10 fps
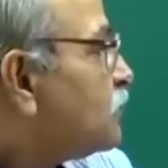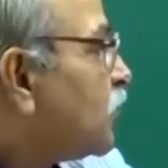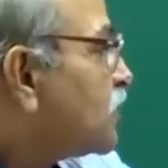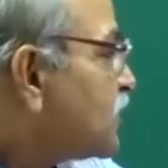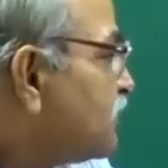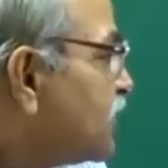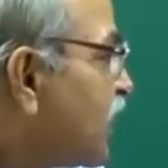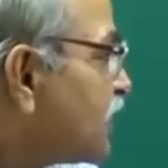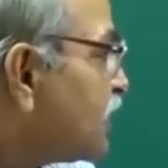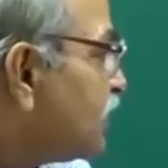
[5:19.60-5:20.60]
positive
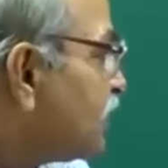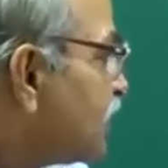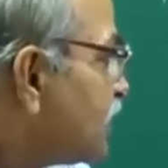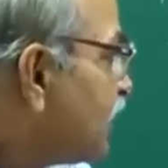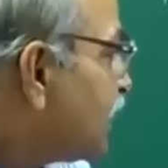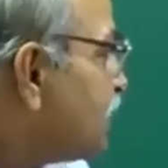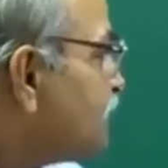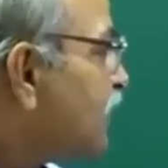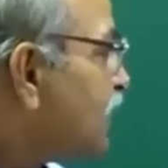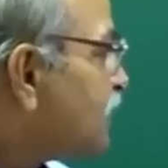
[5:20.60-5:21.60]
charge, another is
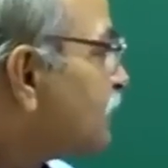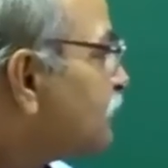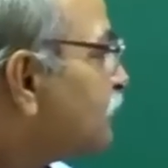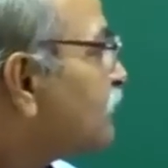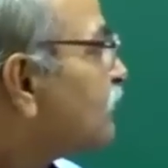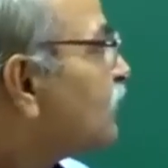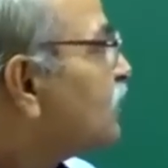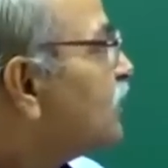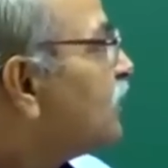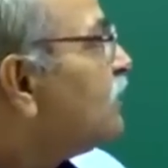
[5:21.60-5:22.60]
negative charge,
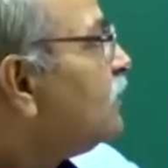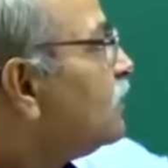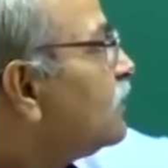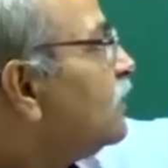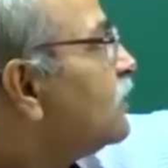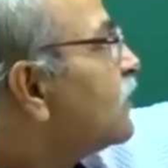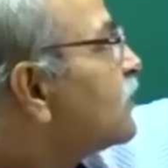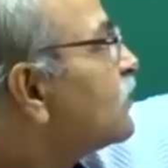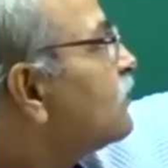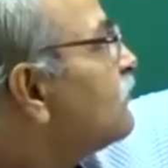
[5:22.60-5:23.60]
then the
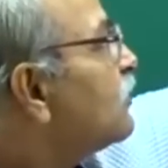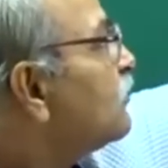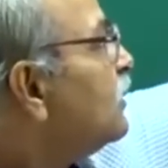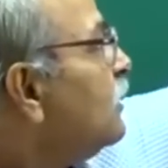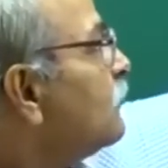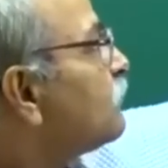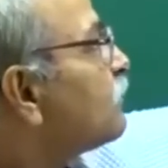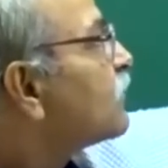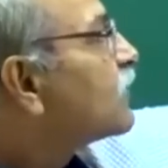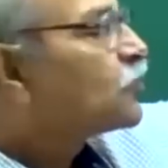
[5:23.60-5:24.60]
direction will be
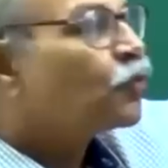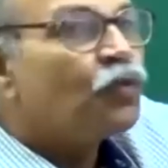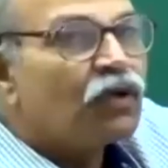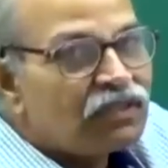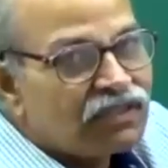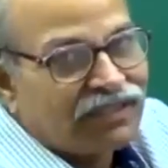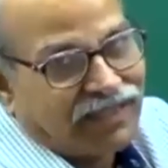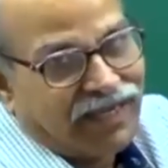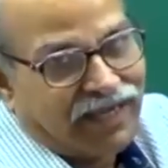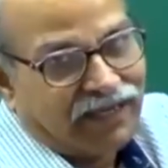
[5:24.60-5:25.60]
towards
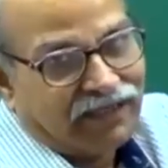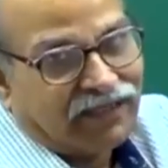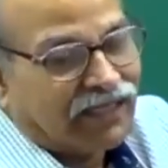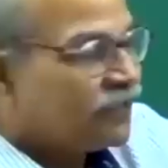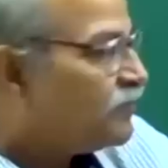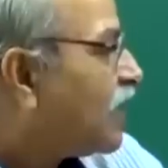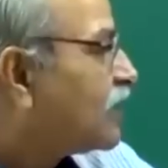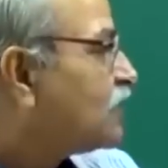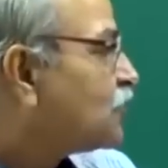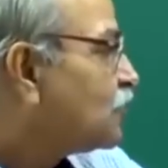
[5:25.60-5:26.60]
A and the
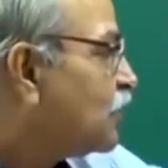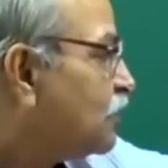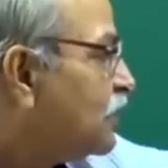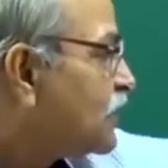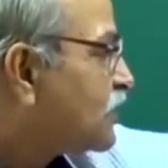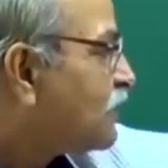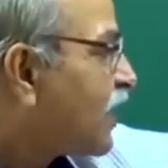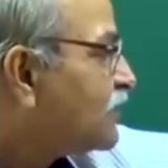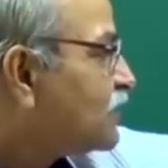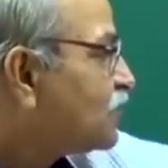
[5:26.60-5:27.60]
magnitude will be just
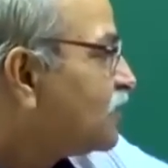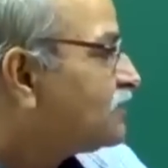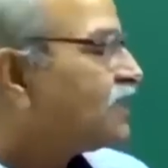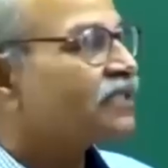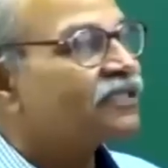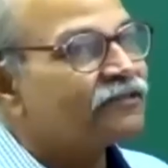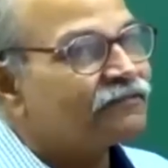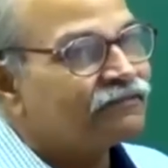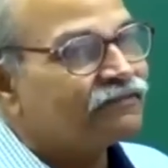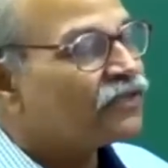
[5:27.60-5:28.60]
magnitude of this.
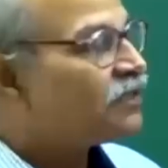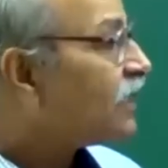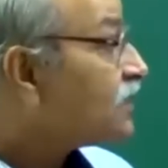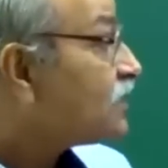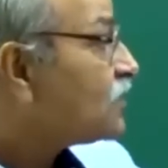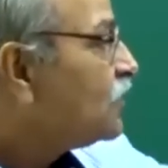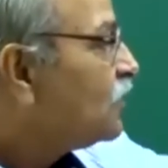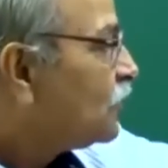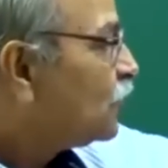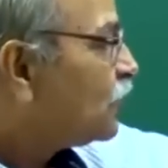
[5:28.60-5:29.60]
So, that is
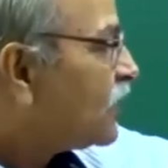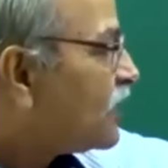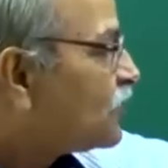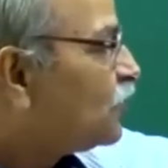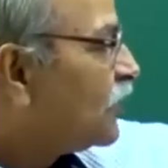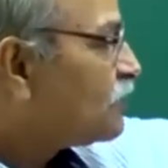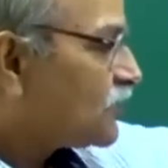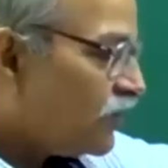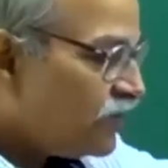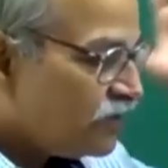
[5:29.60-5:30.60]
known as
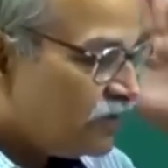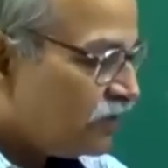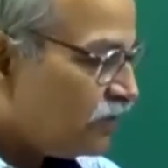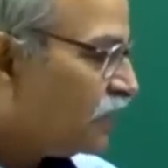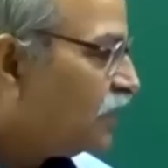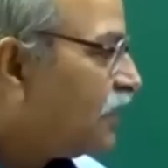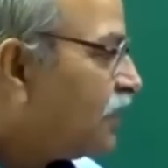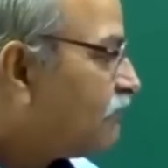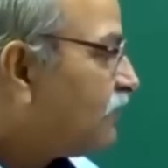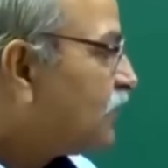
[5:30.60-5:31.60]
Coulomb's law.
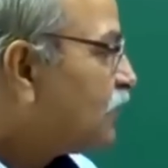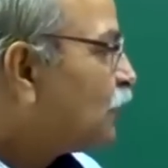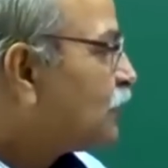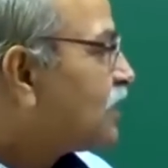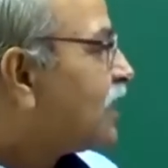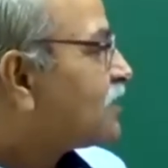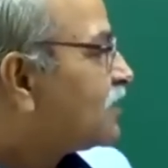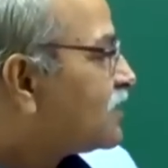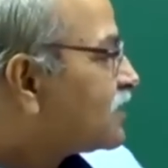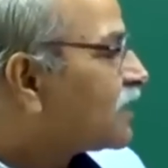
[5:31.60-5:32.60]
Everyone knows that
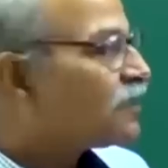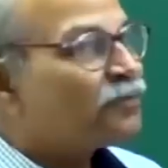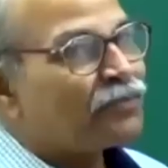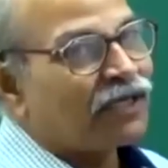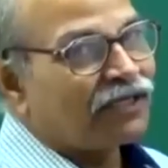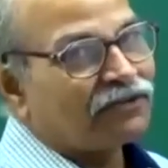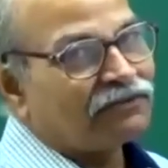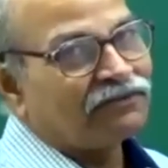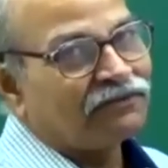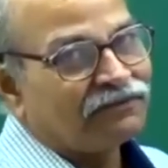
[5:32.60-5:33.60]
is the starting point
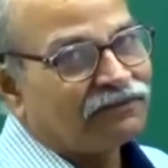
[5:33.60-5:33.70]
of